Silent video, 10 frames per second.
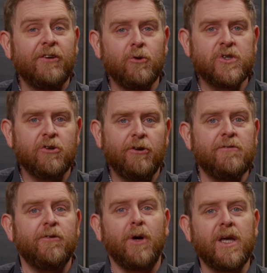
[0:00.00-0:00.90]
They're also
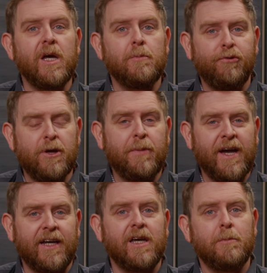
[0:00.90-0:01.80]
great for my
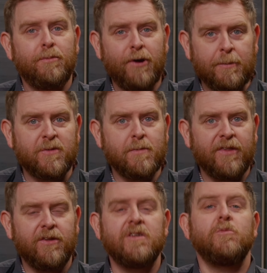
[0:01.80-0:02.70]
pre-pack prepped
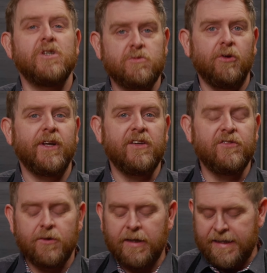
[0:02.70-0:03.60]
method, which we'll get
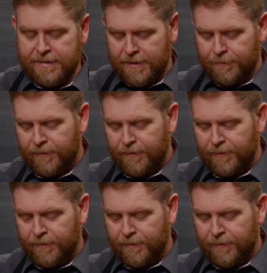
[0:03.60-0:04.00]
into later.